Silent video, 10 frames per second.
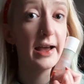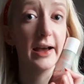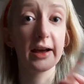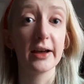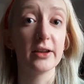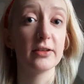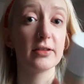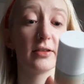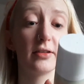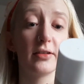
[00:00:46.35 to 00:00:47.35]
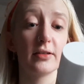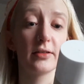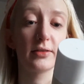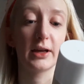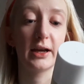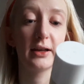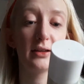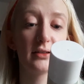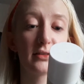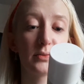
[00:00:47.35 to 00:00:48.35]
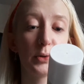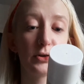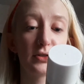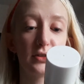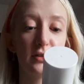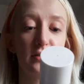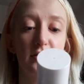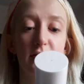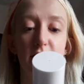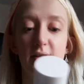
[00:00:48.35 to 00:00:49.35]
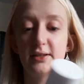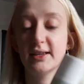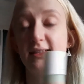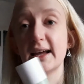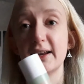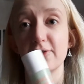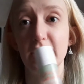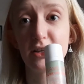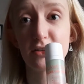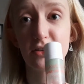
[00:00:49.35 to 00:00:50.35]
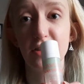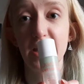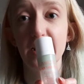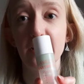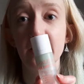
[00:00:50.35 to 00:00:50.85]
and that is supposed to, it says anti-redness on there,